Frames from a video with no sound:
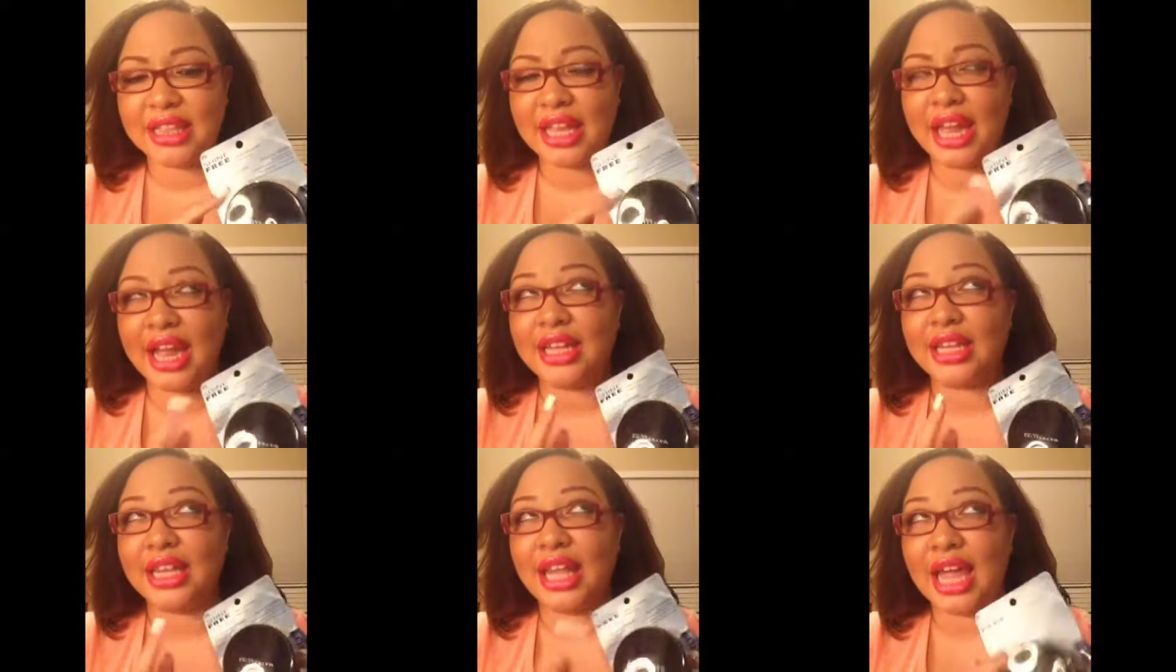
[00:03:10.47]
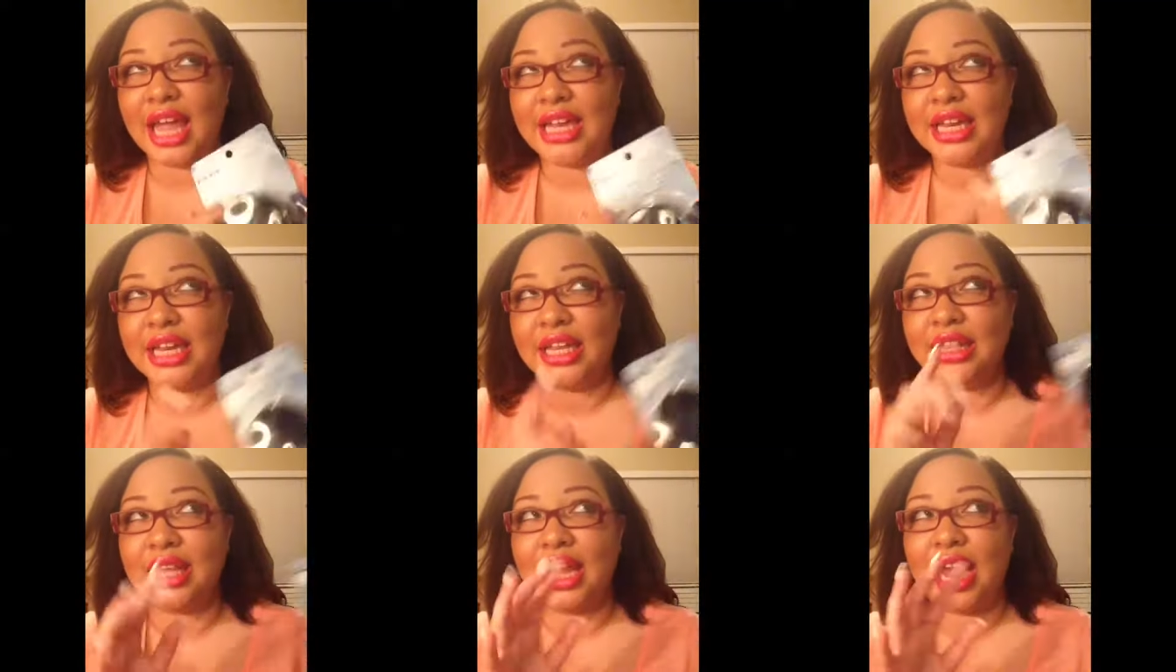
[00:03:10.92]
They had
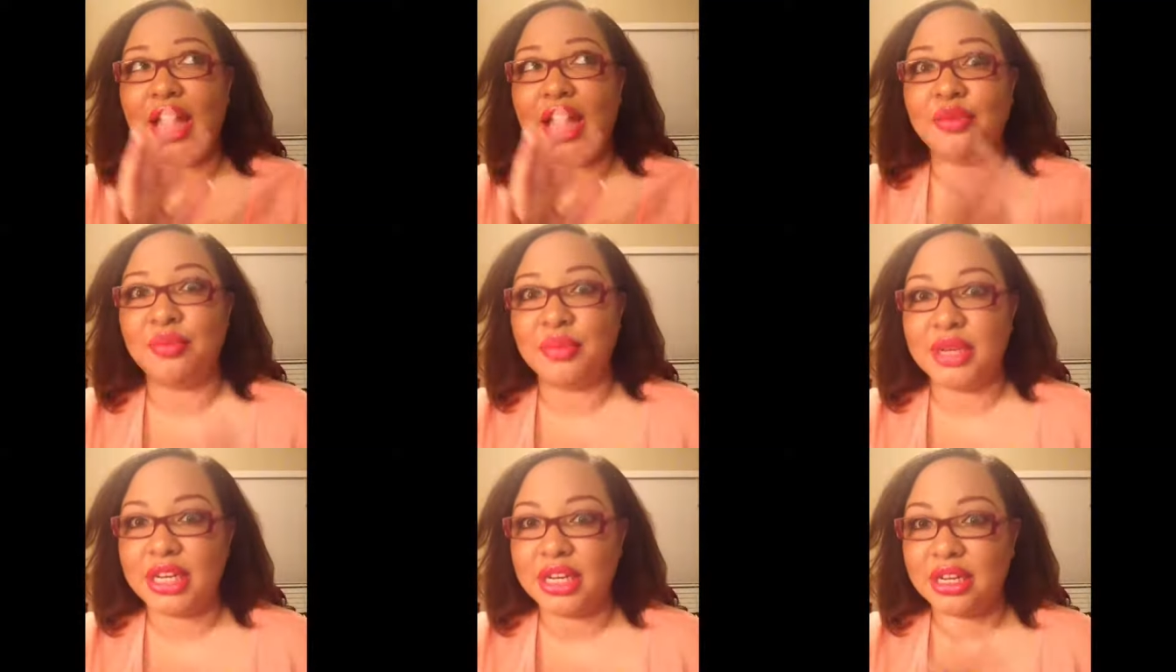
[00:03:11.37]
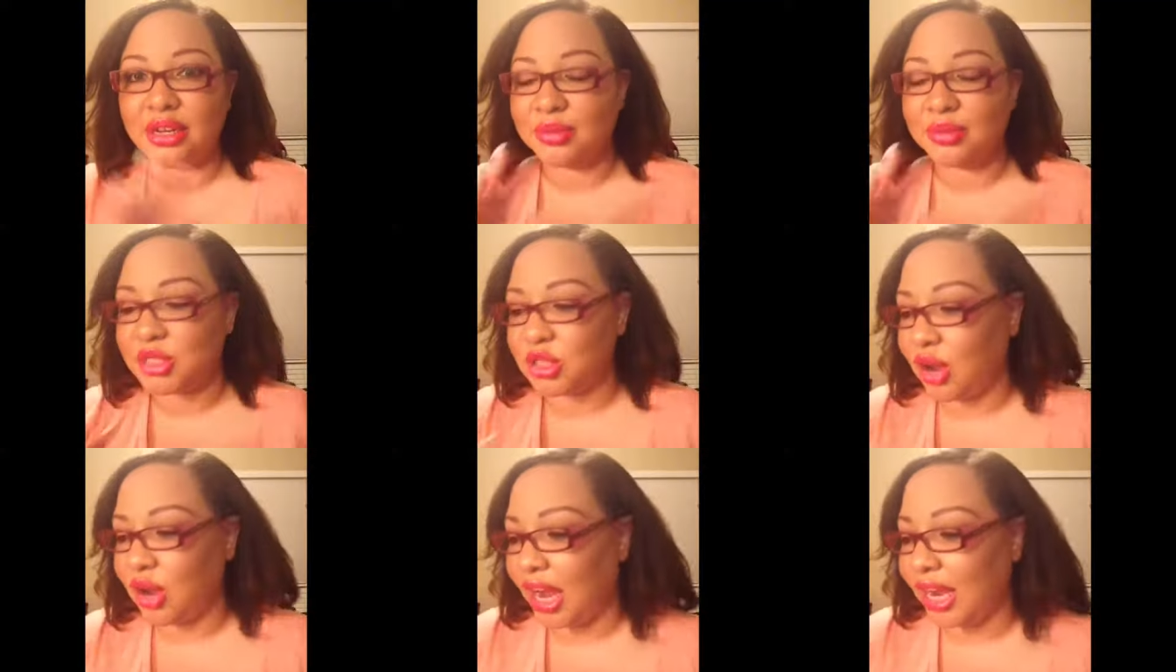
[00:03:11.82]
light and they had medium,
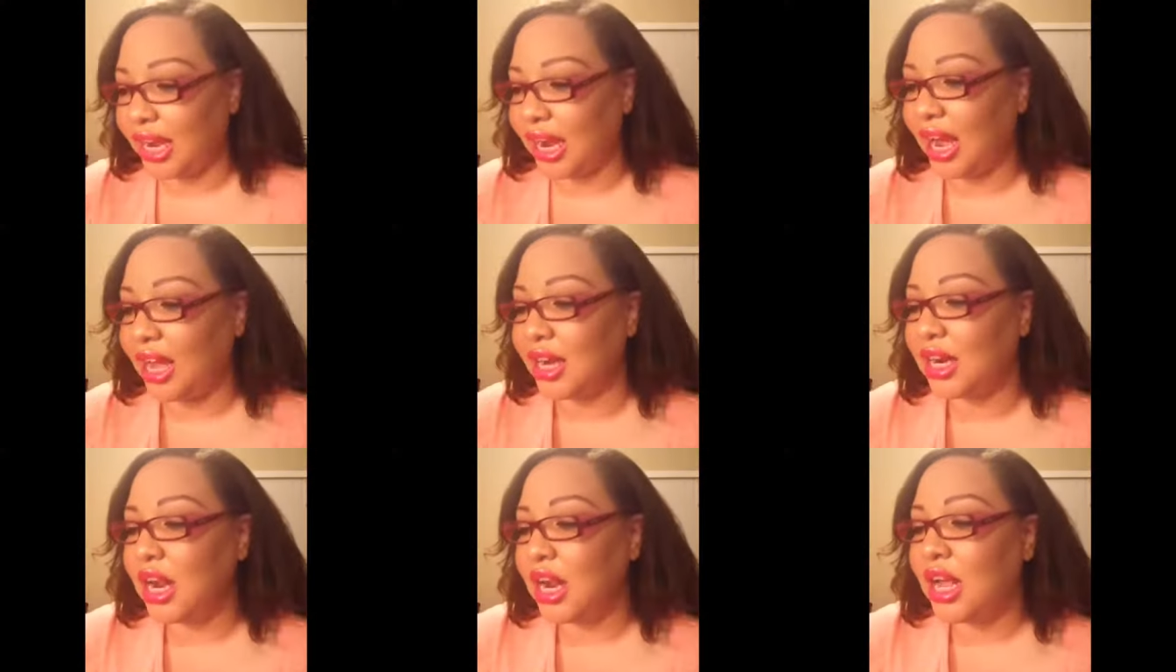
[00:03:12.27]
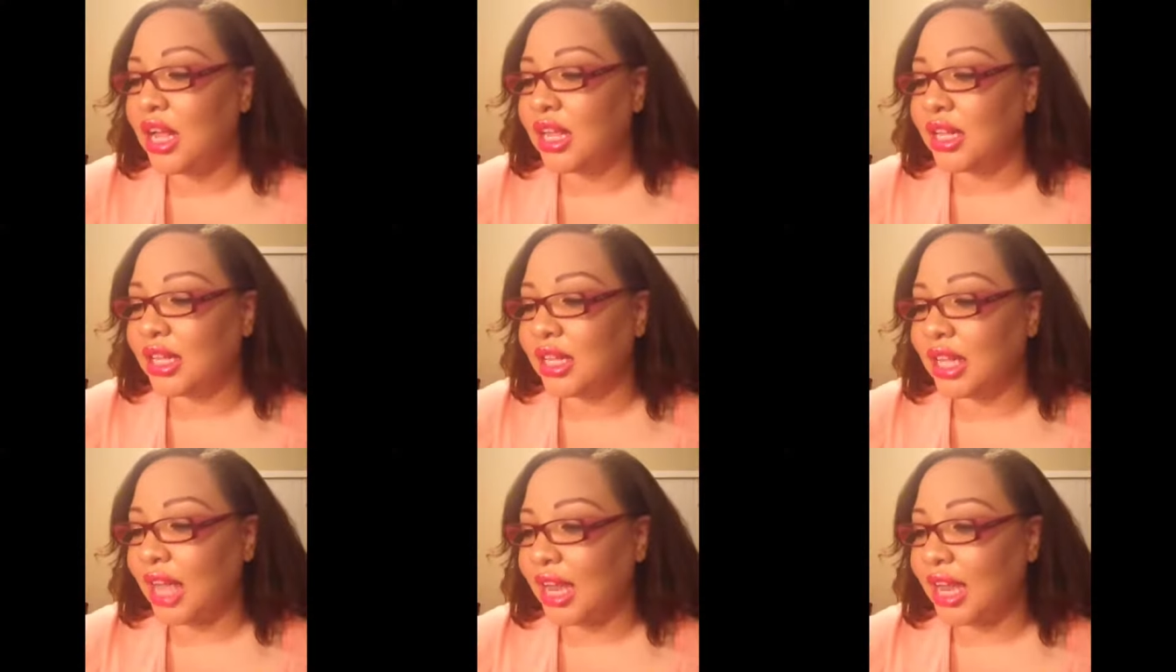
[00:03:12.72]
so I got
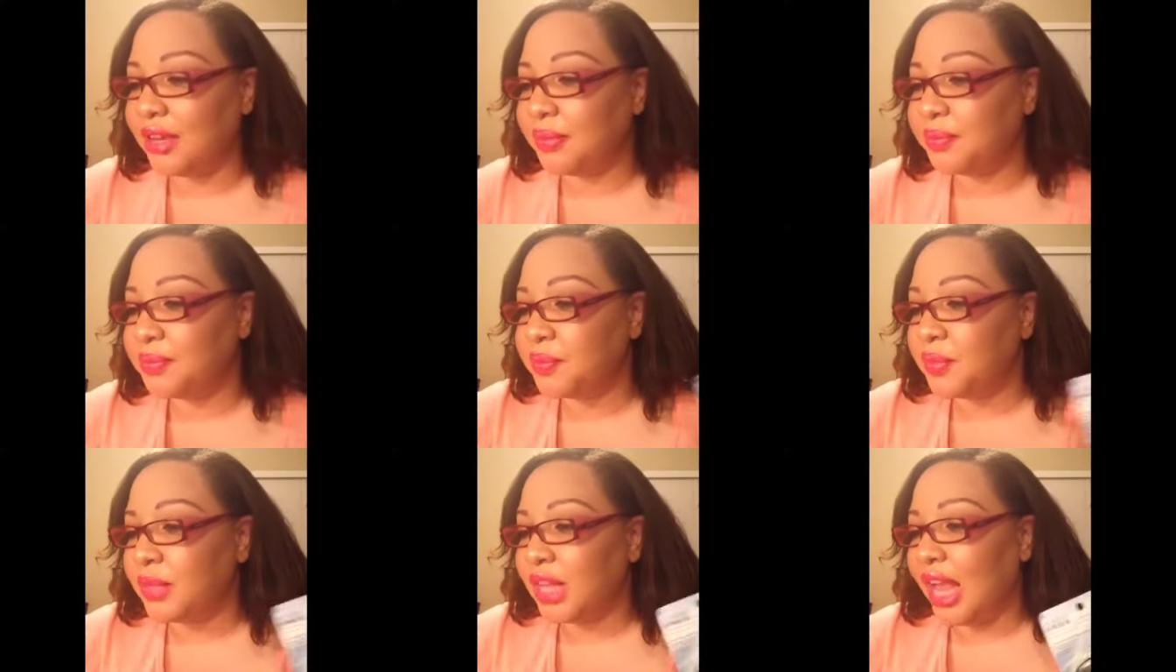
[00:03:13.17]
light.